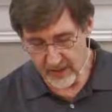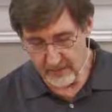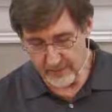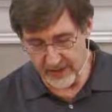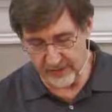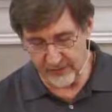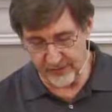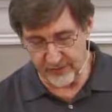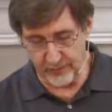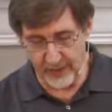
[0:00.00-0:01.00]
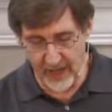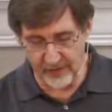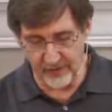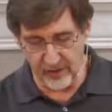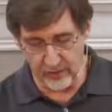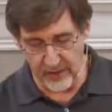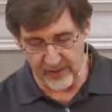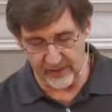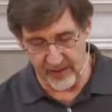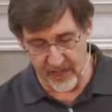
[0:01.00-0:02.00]
because of the surpassing
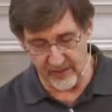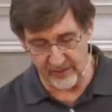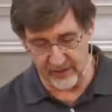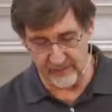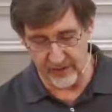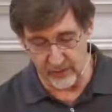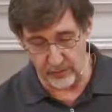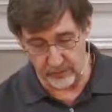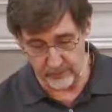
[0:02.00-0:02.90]
grace God has given you.